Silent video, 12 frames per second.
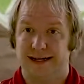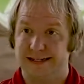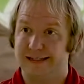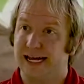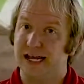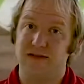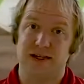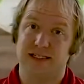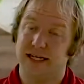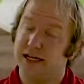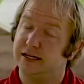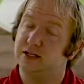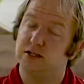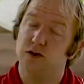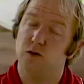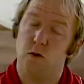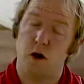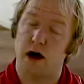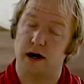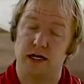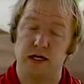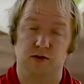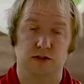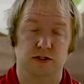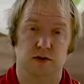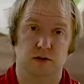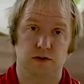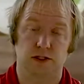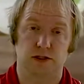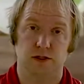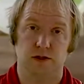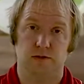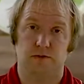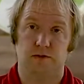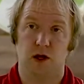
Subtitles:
David didn't do what he was told to do.